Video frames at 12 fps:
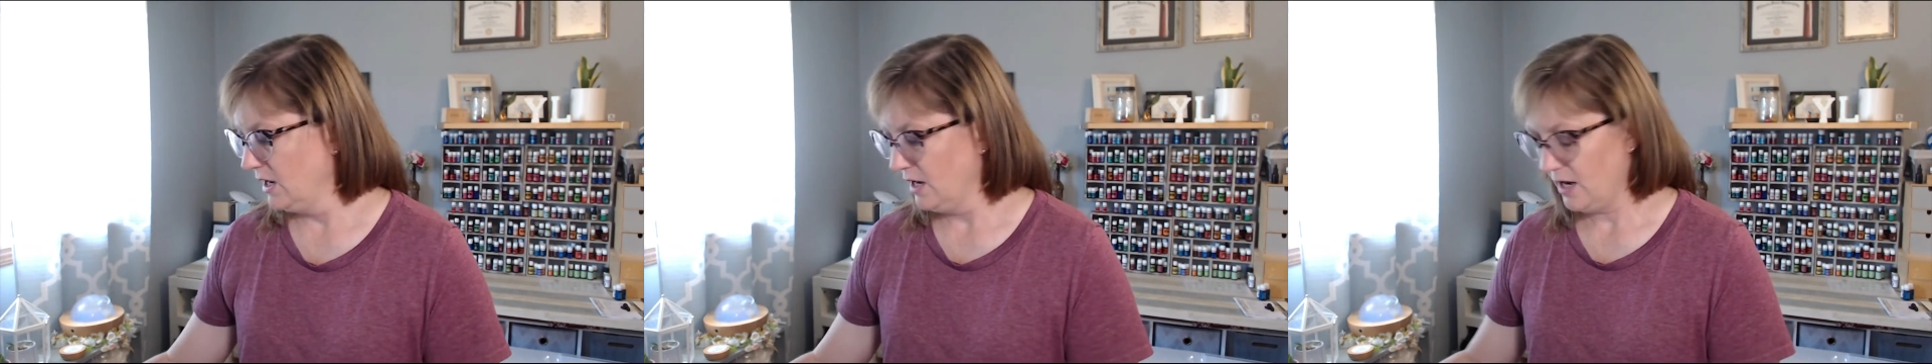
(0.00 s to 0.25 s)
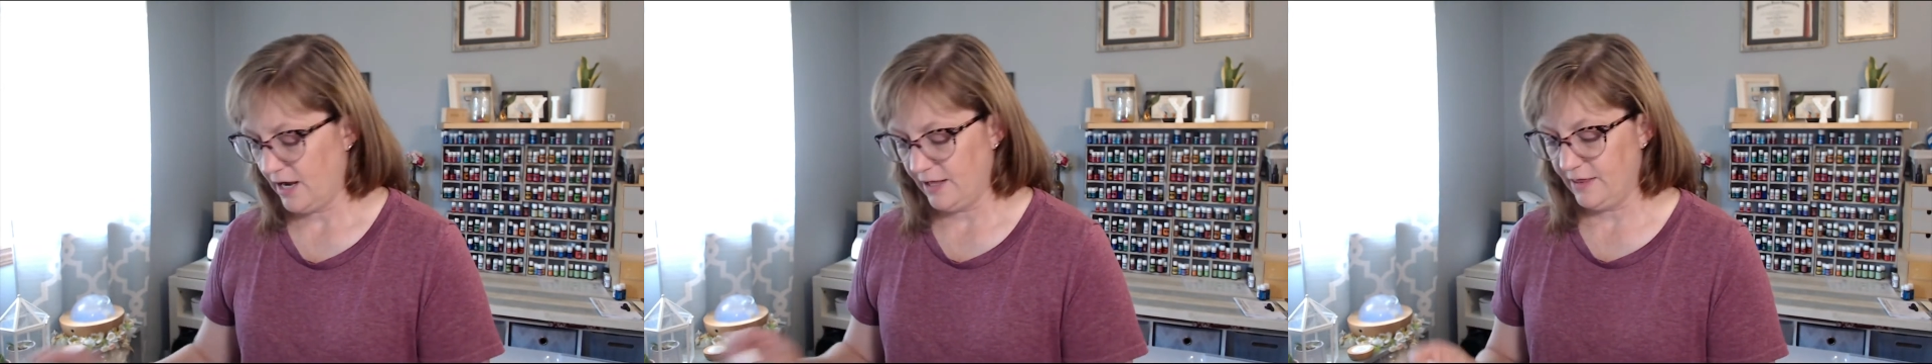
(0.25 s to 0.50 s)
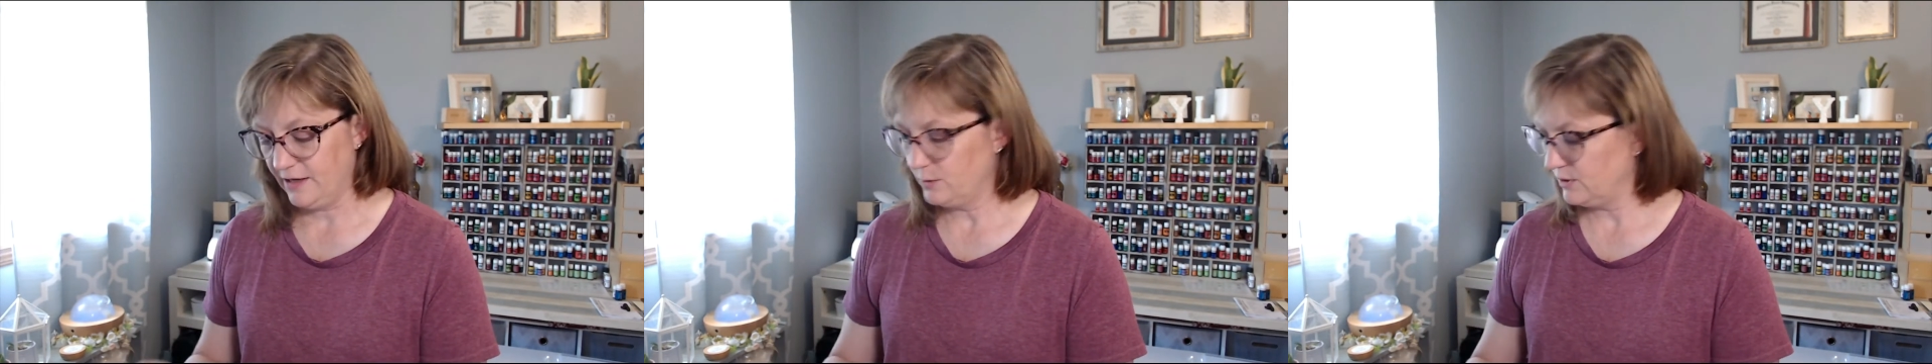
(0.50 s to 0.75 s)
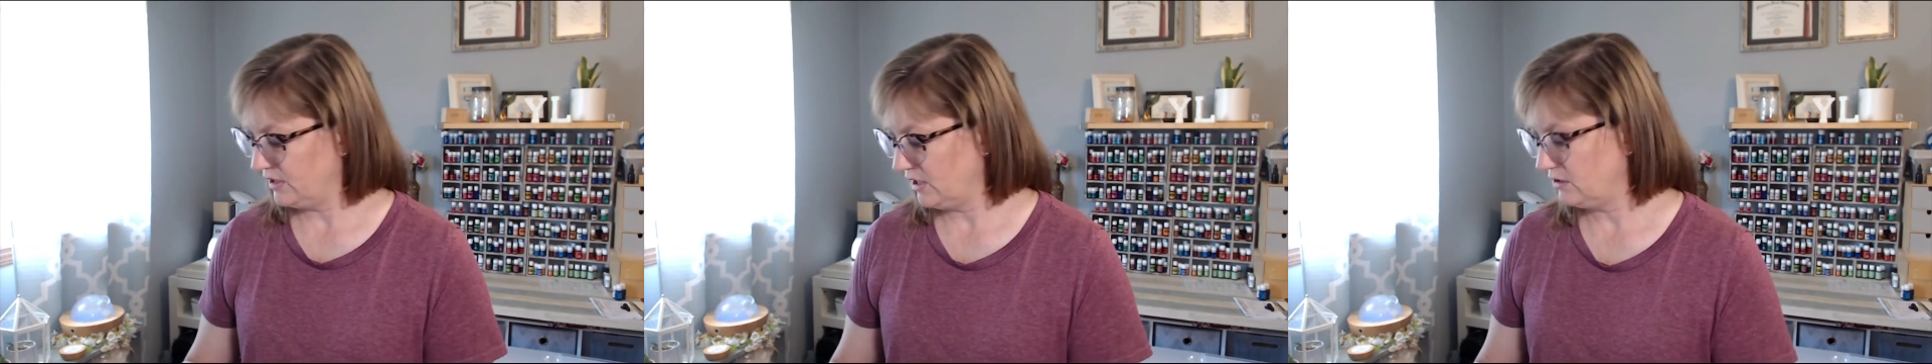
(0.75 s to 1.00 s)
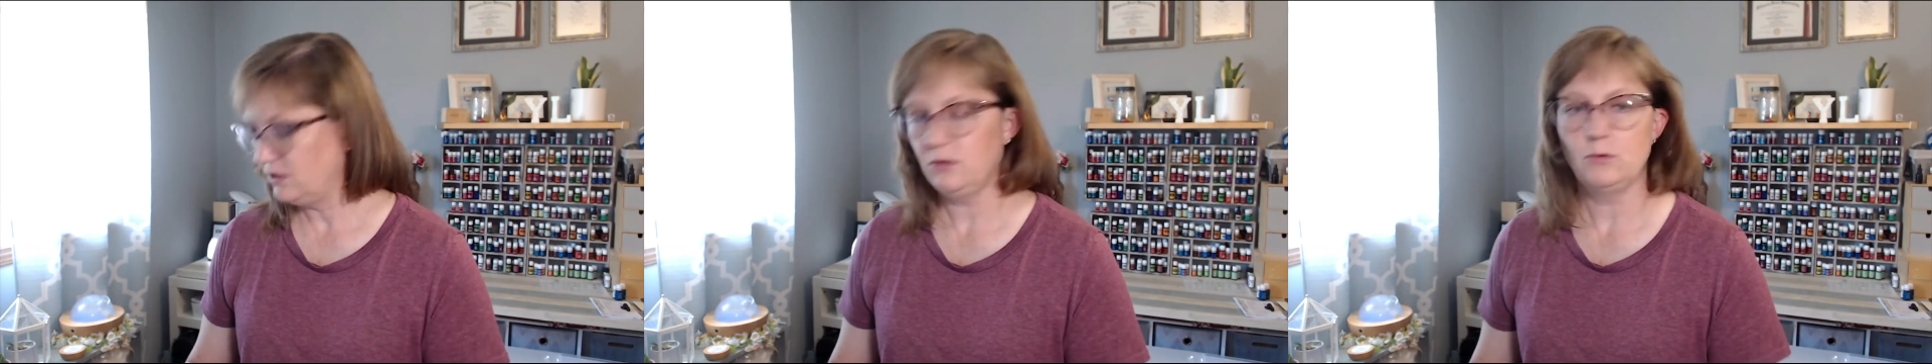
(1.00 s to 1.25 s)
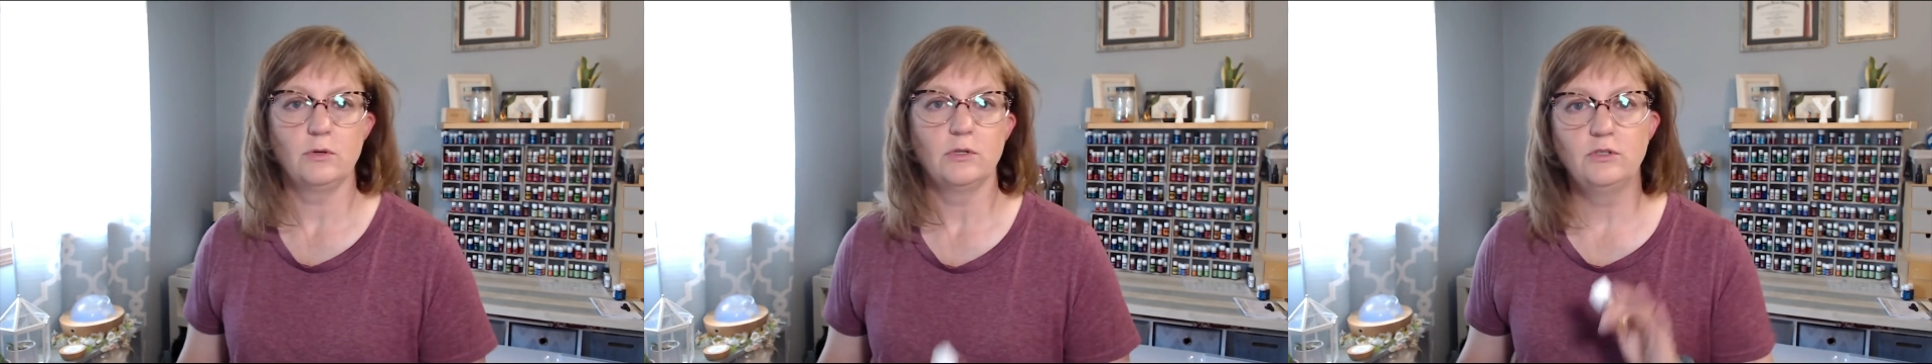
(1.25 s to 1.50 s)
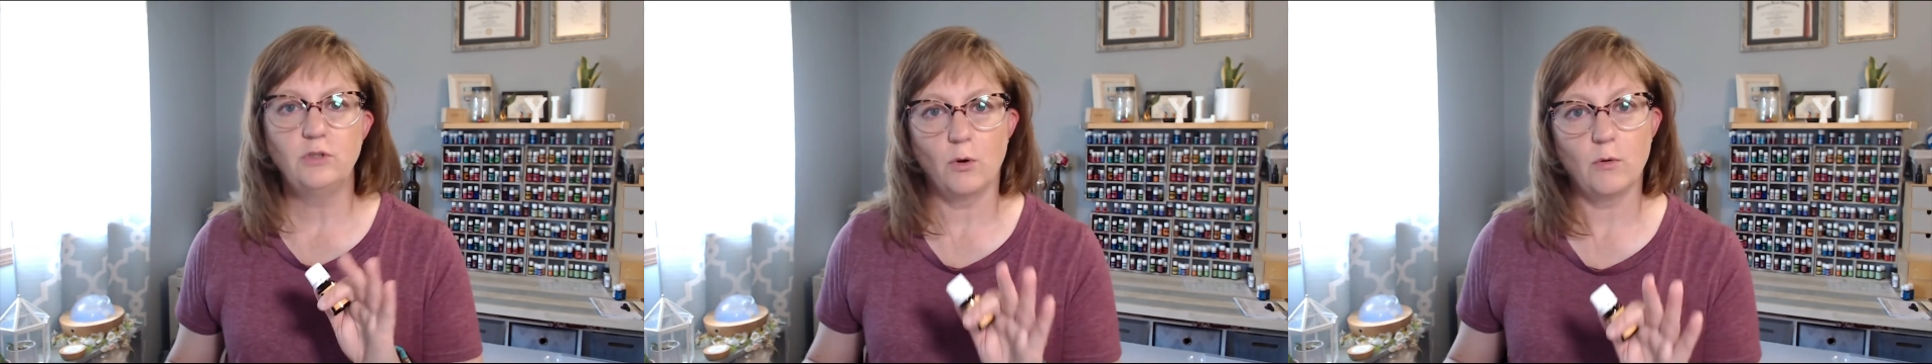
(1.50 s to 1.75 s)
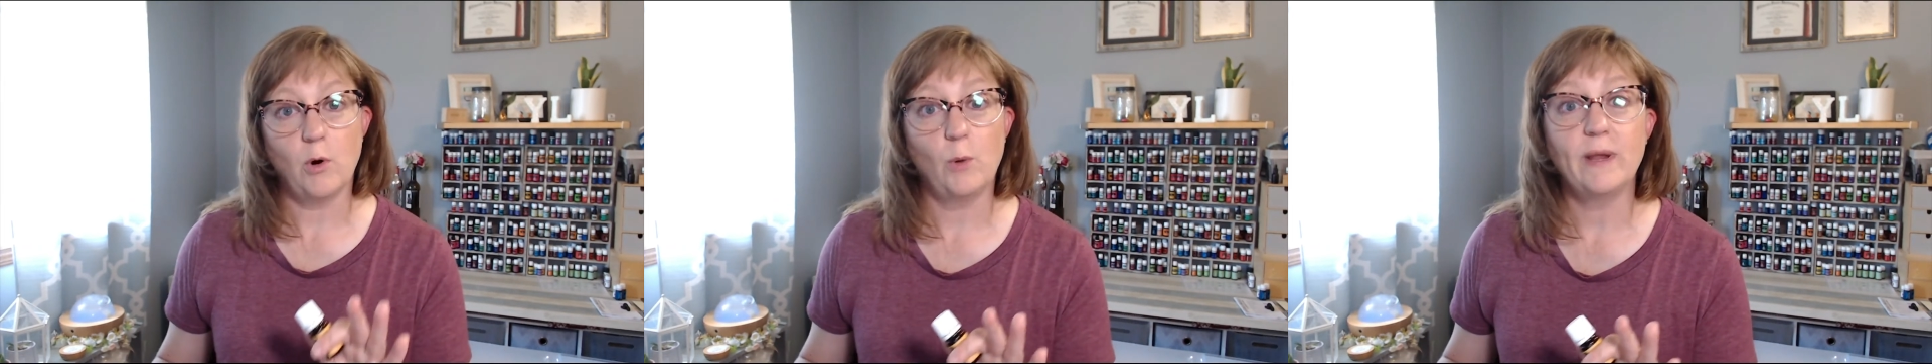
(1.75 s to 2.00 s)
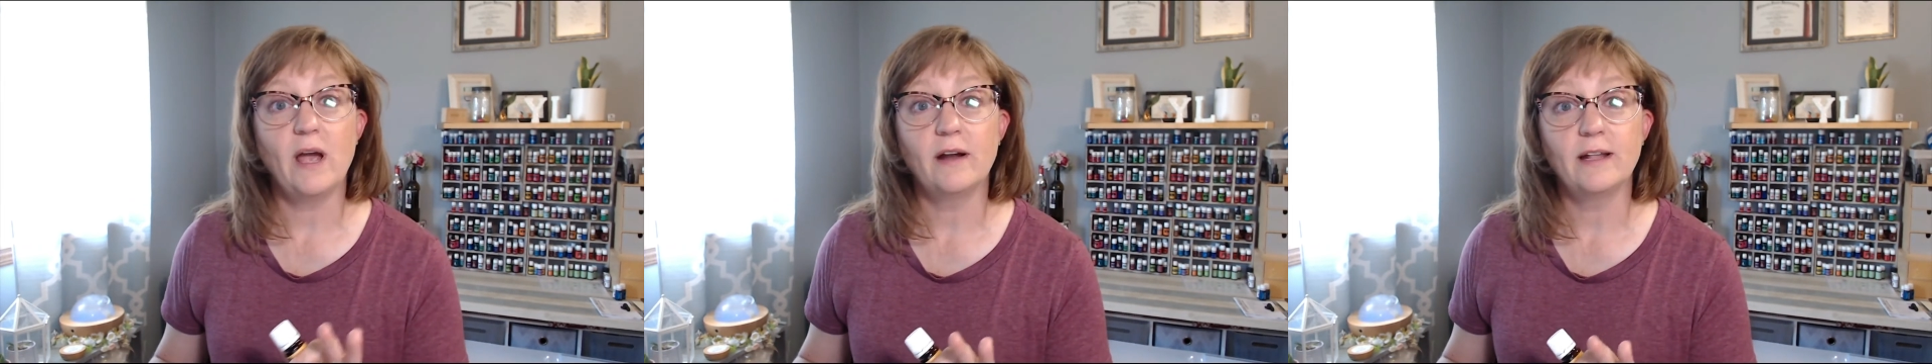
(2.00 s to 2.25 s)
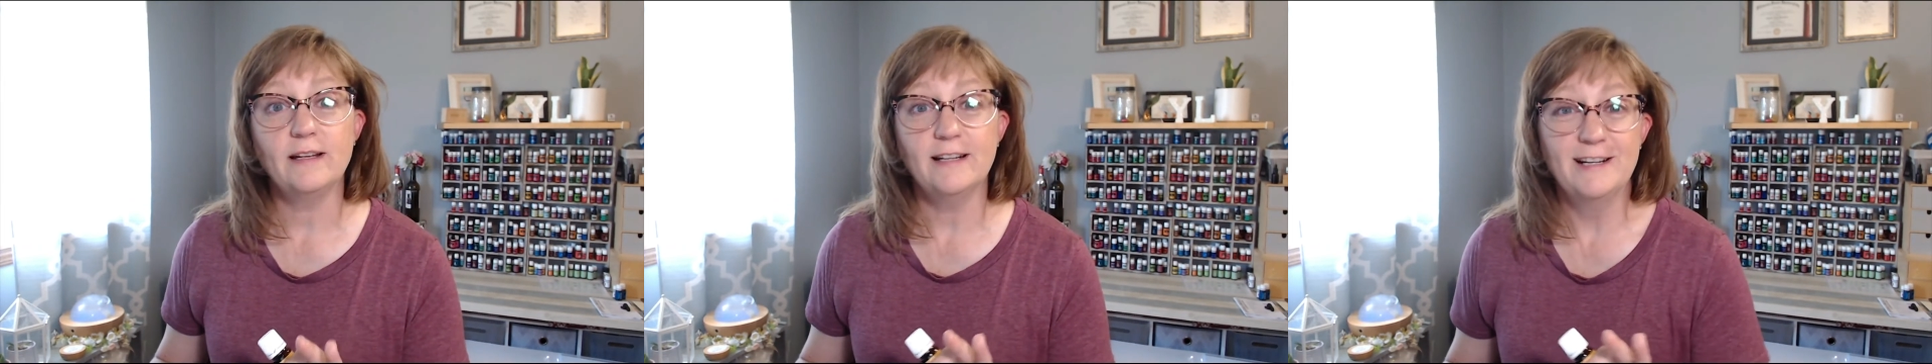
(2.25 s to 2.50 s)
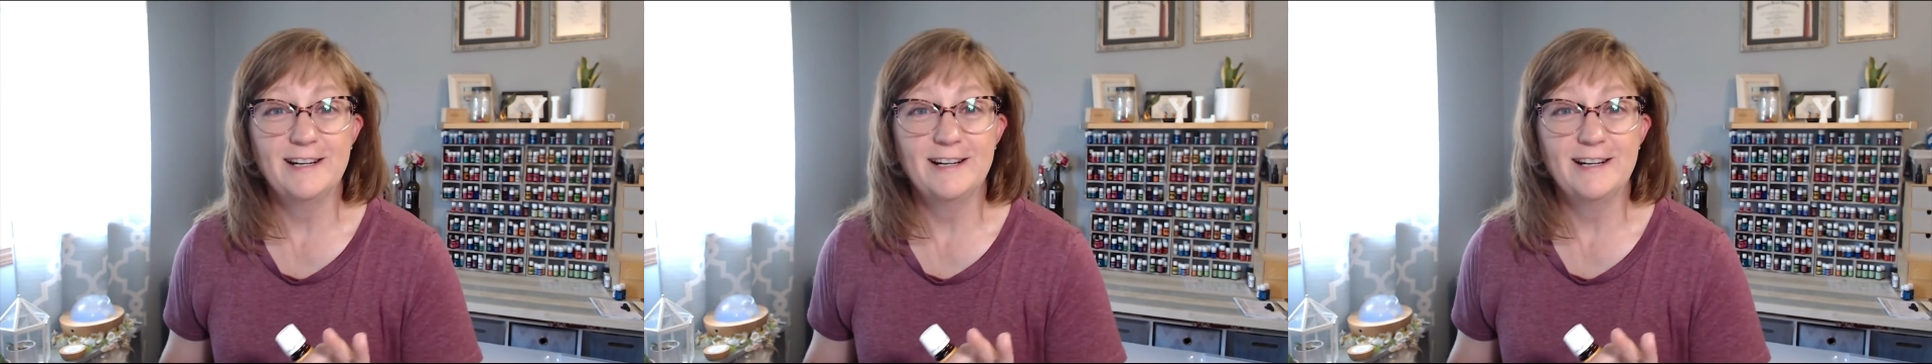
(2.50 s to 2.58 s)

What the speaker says: I think was these two. Don't quote me on it.